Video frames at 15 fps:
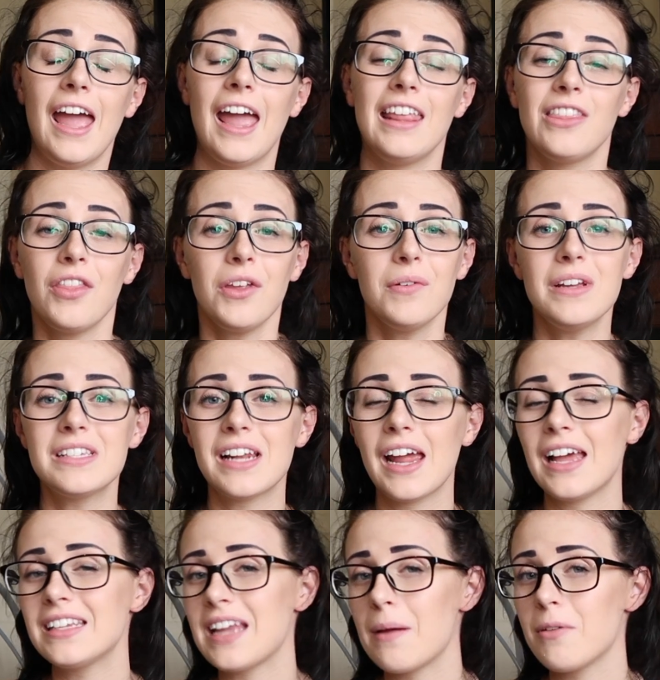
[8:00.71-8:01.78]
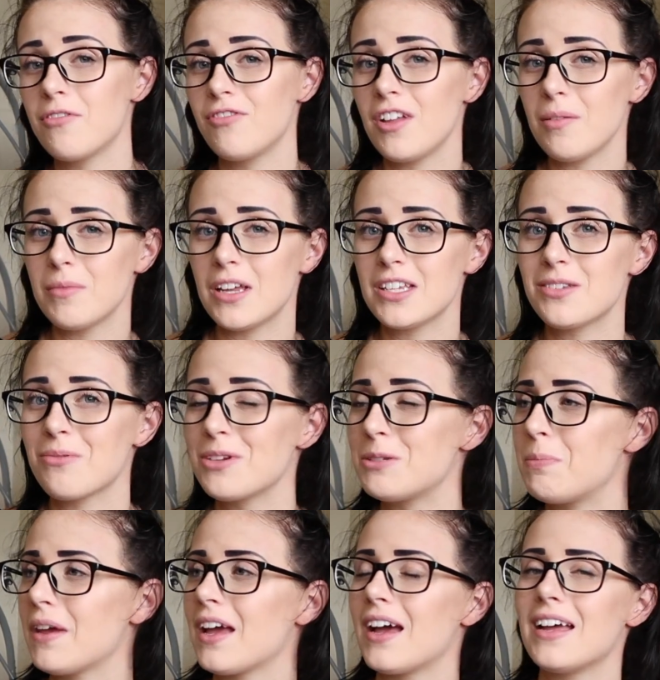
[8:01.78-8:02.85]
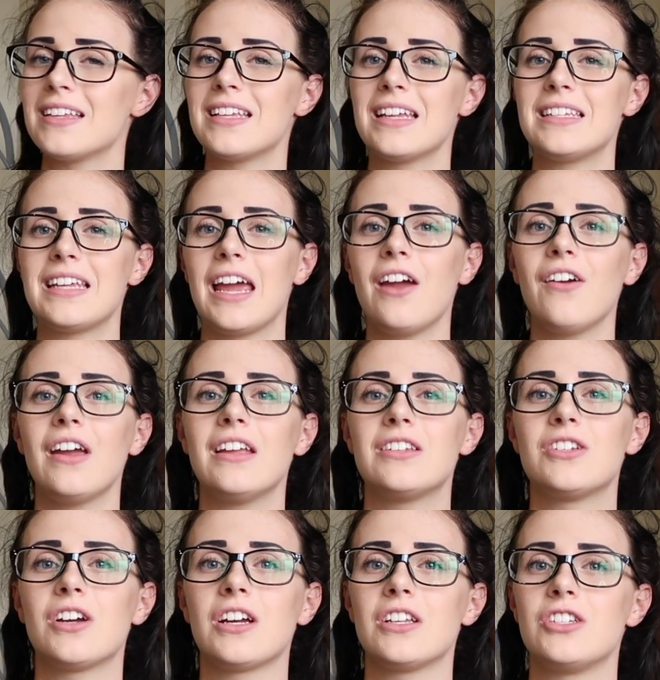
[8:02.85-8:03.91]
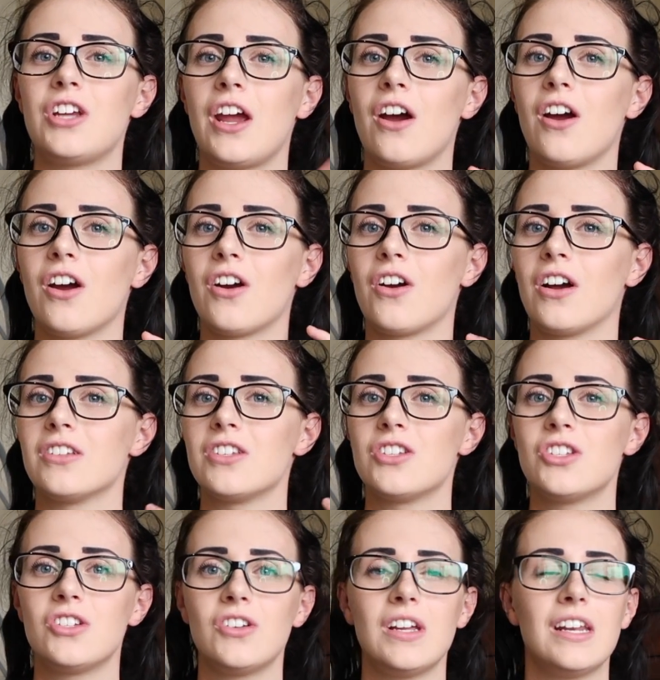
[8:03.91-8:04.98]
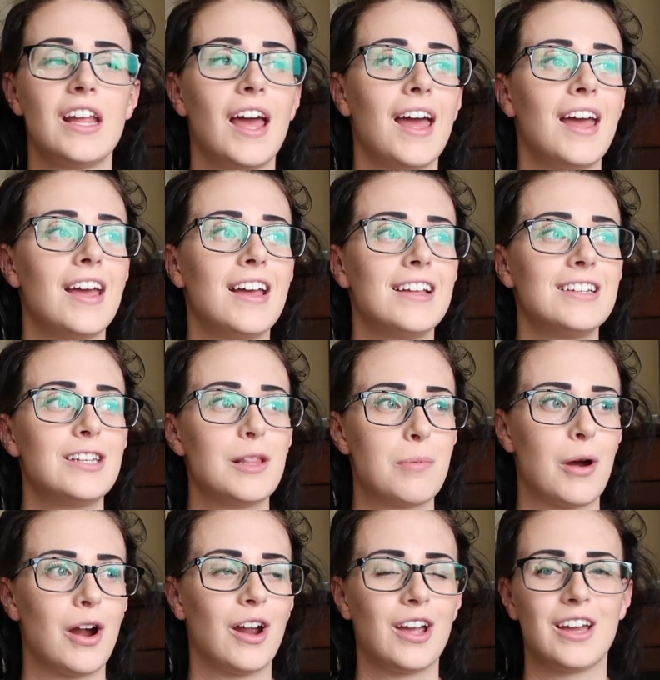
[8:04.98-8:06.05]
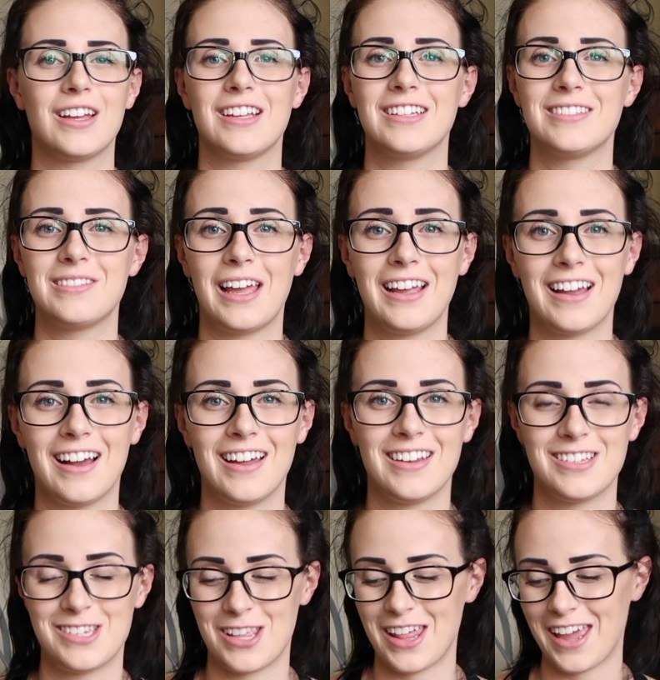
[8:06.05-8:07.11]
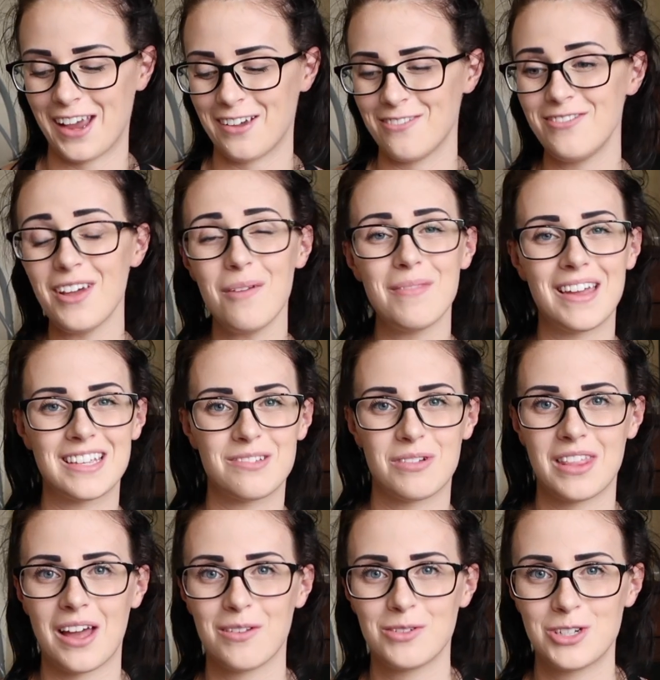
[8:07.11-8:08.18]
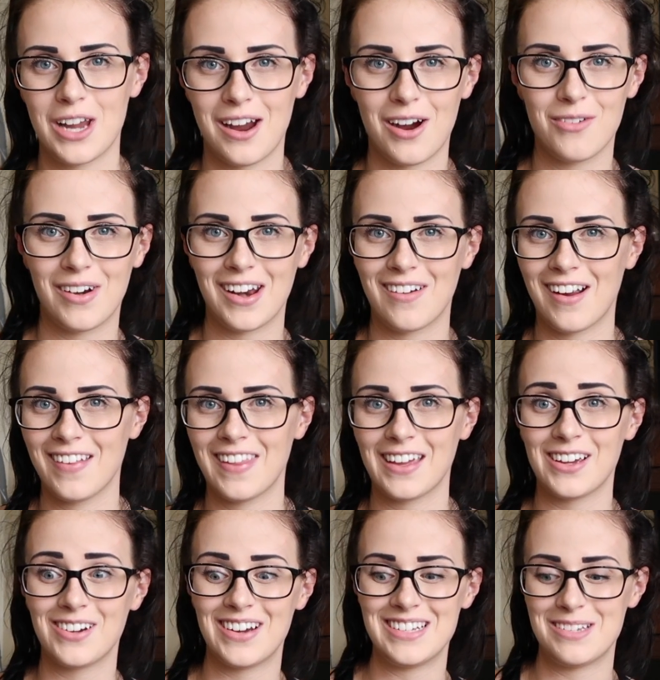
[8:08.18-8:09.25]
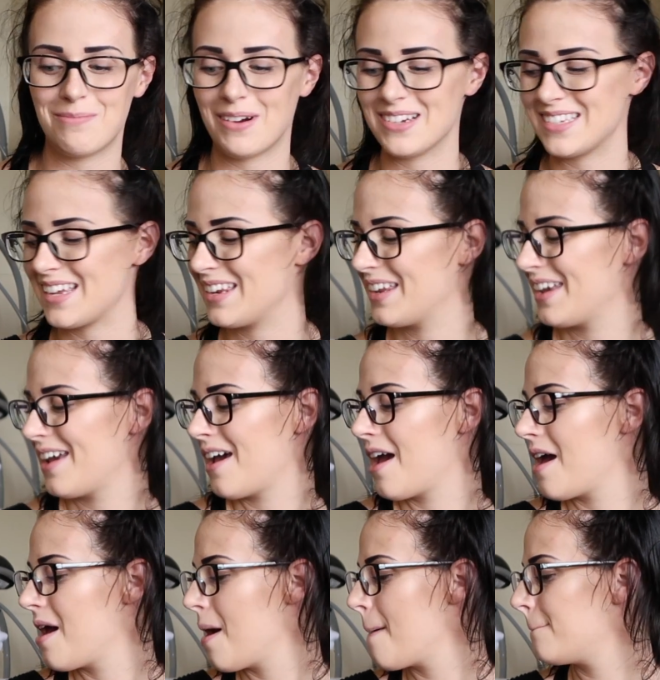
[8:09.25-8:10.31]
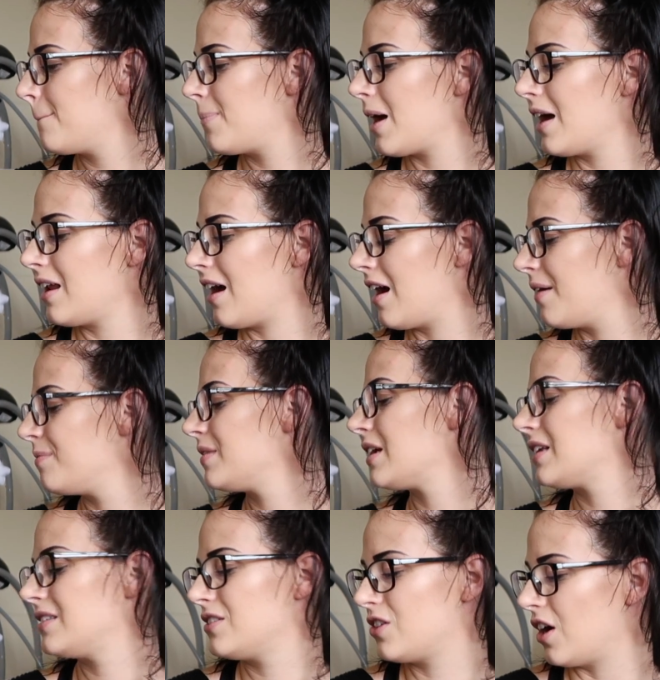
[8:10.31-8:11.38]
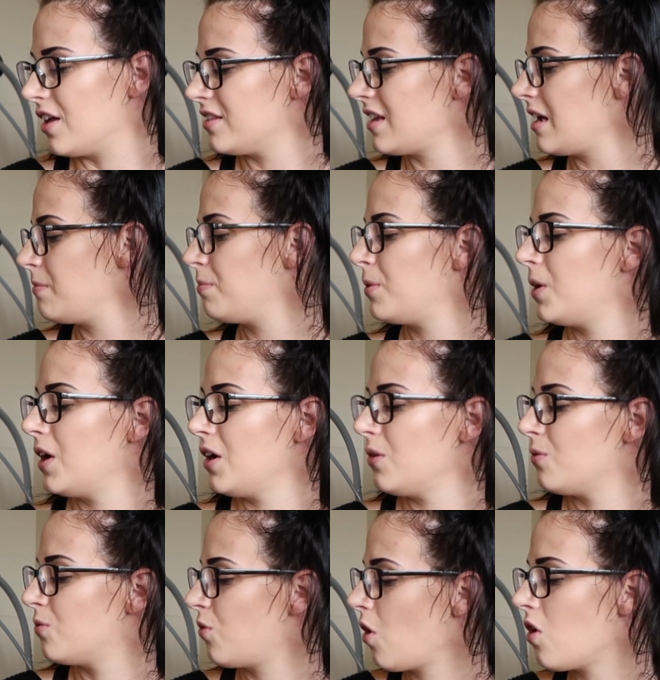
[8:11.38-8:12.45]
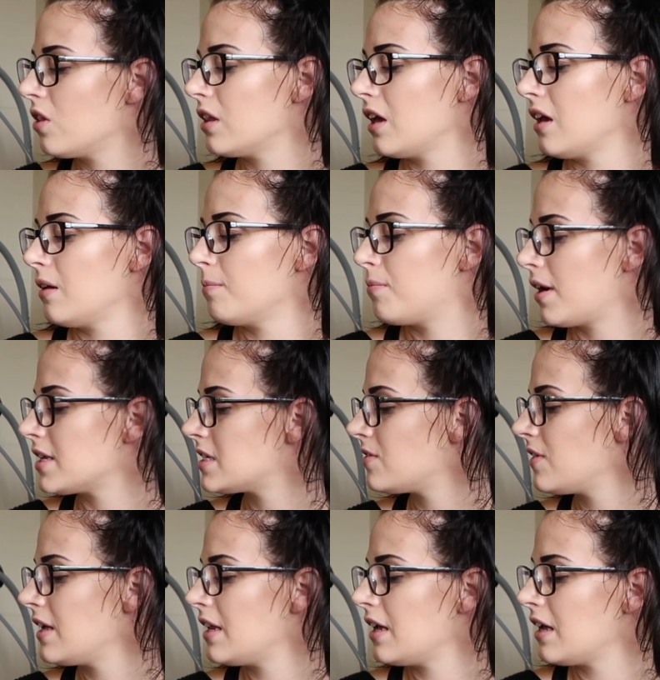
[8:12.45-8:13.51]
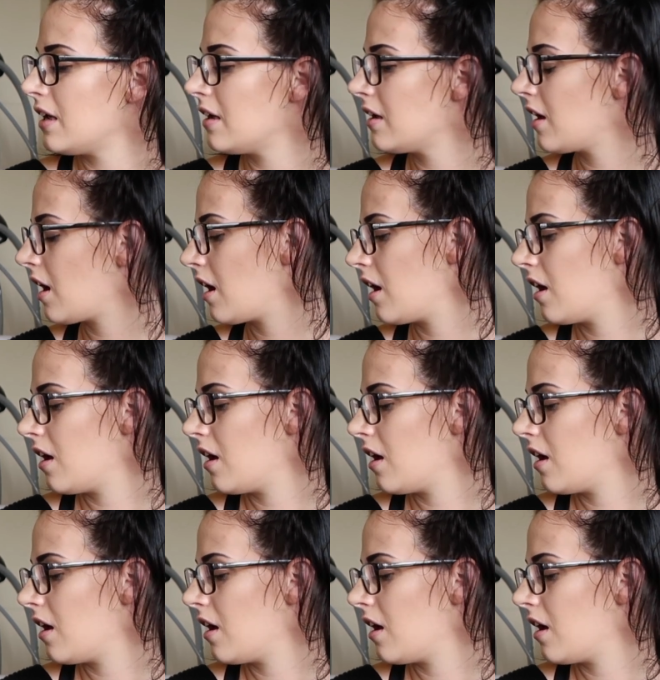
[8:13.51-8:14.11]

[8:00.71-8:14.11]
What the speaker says: And the only reason I had time to film this was because Terry took JR across the street to the park. Thank God. So I could film this without JR running around like a crazy person. But the cloth diapering, rolling, breastfeeding,